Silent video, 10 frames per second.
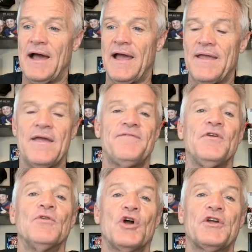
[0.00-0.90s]
if
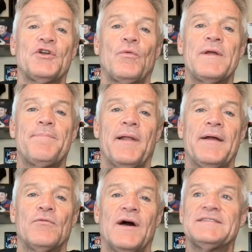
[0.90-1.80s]
you look at the
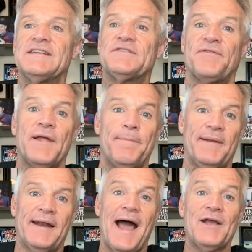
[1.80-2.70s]
replay, Rusty's
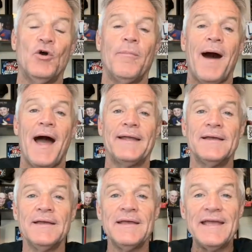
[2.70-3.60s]
flipping, and I go by
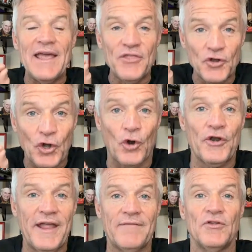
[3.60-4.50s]
in the
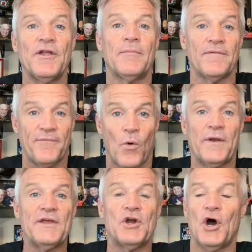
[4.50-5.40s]
Dirt Devil number
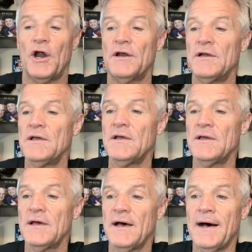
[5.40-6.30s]
40 car.
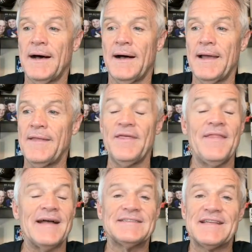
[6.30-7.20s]
And then
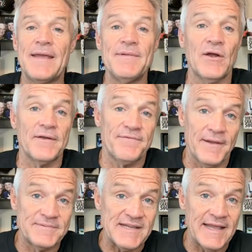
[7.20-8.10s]
that same year, he
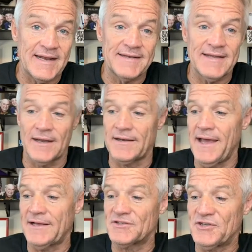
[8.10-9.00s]
flips again at
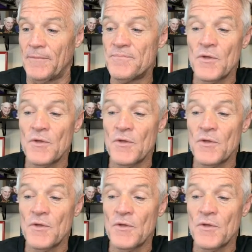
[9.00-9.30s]
Talladega. So